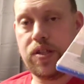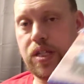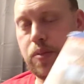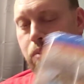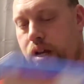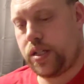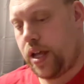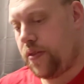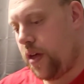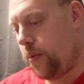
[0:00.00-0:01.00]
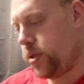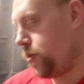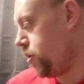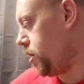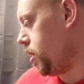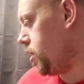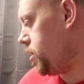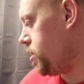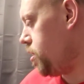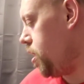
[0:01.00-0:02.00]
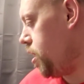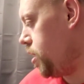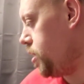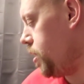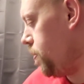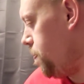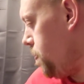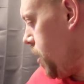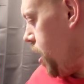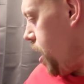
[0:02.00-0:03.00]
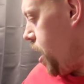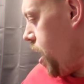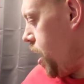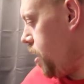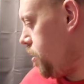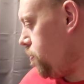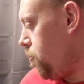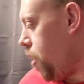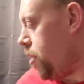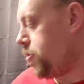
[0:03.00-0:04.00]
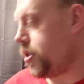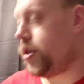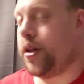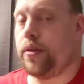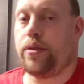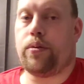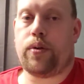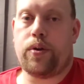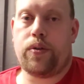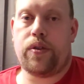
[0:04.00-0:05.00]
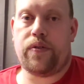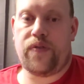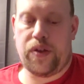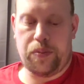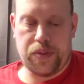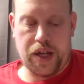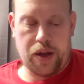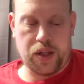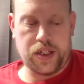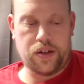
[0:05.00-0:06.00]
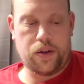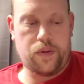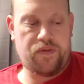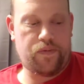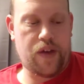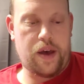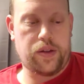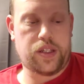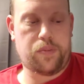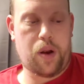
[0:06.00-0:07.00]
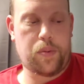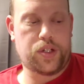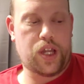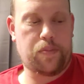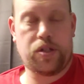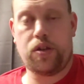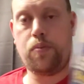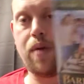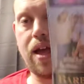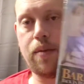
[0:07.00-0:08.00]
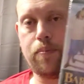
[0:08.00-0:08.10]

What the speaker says: $6, I thought was a really good deal. And while I was looking through the films, I also found Barbershop 2, Back in